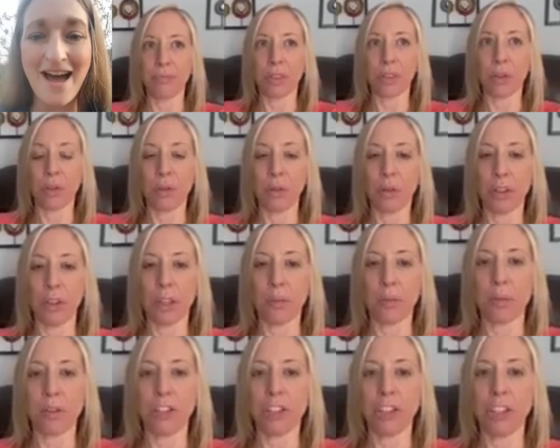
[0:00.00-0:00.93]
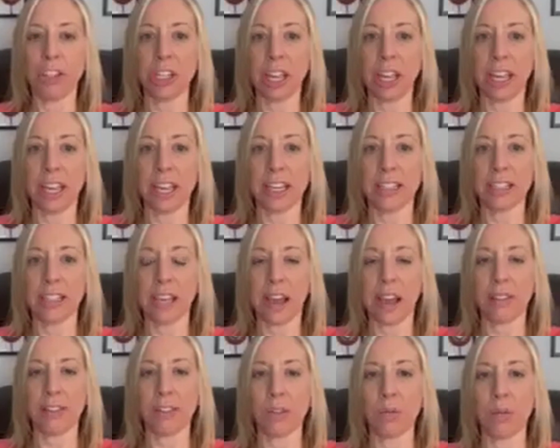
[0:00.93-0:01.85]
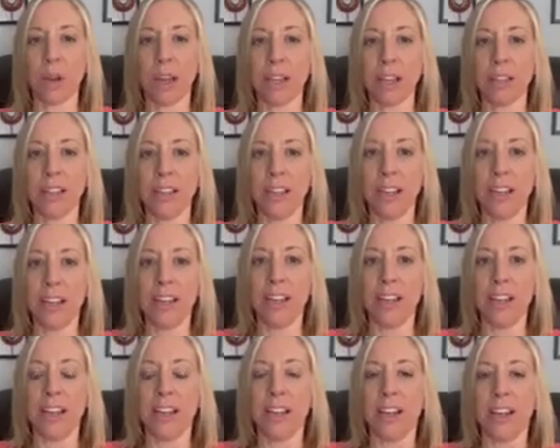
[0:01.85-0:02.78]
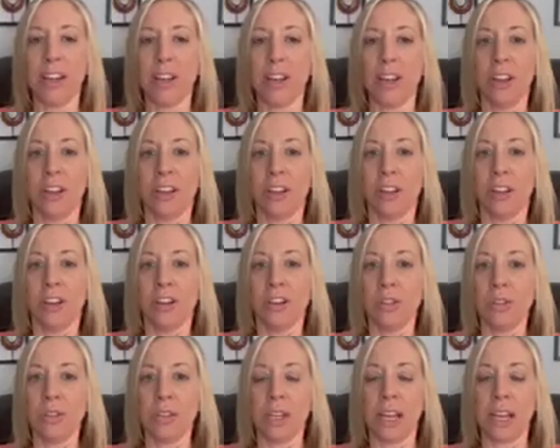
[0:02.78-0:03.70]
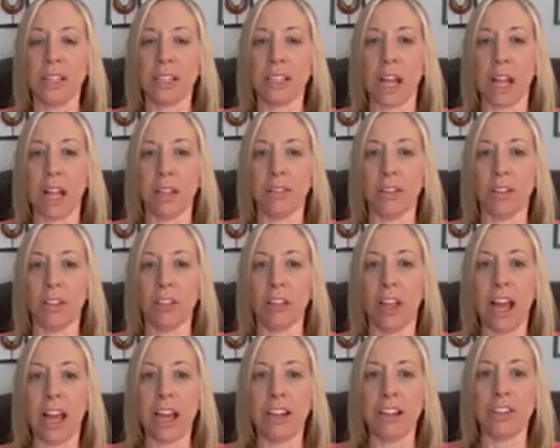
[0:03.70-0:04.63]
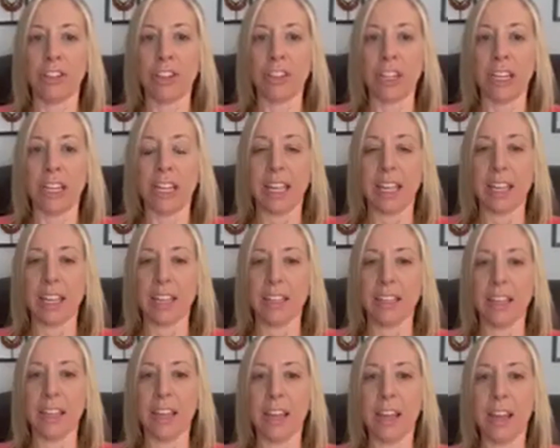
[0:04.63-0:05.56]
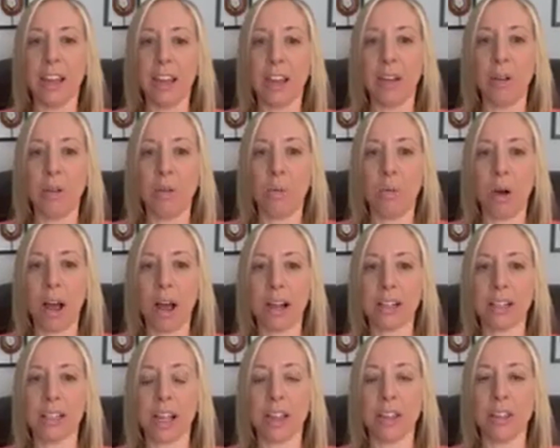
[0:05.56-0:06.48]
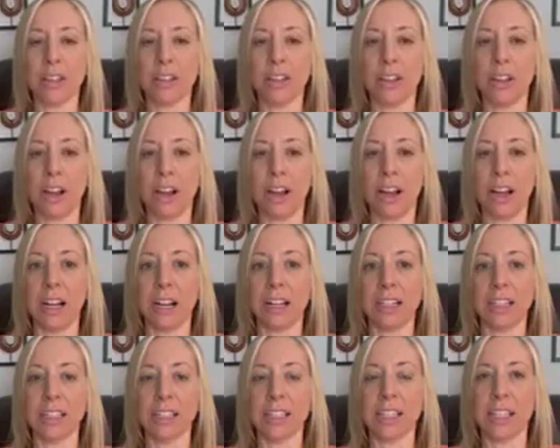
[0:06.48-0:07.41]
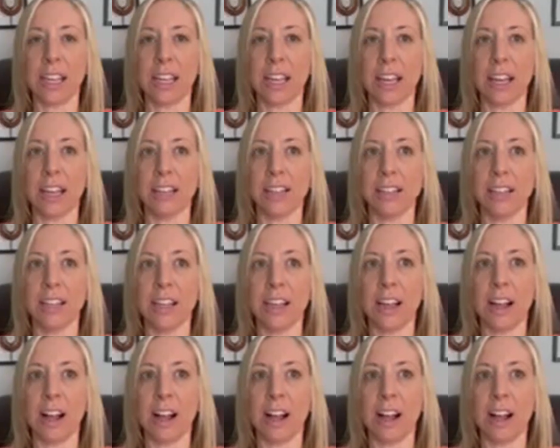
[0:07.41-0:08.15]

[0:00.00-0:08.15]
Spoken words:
We really appreciate everyone who does all of our laundry and walks all the dogs and